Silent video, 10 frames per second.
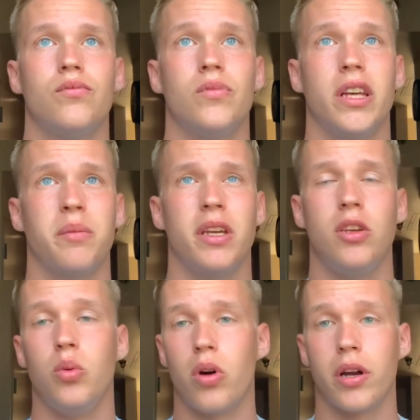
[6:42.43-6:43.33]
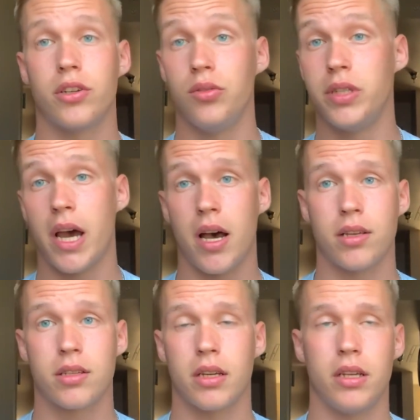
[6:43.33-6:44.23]
like make you work, do
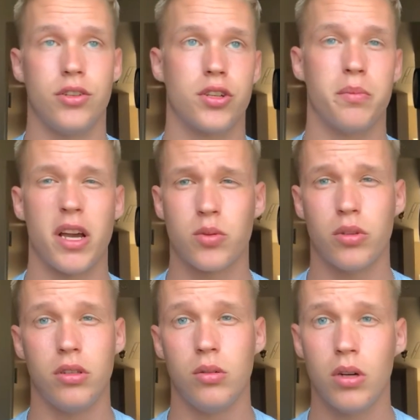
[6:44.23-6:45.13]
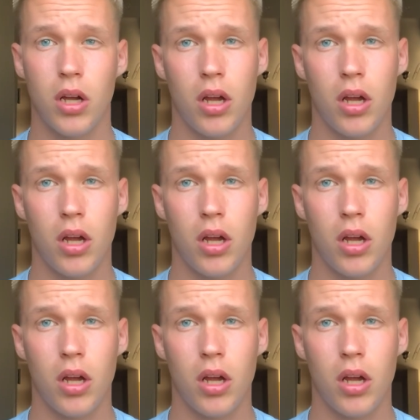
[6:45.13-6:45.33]
tasks, and just mess with you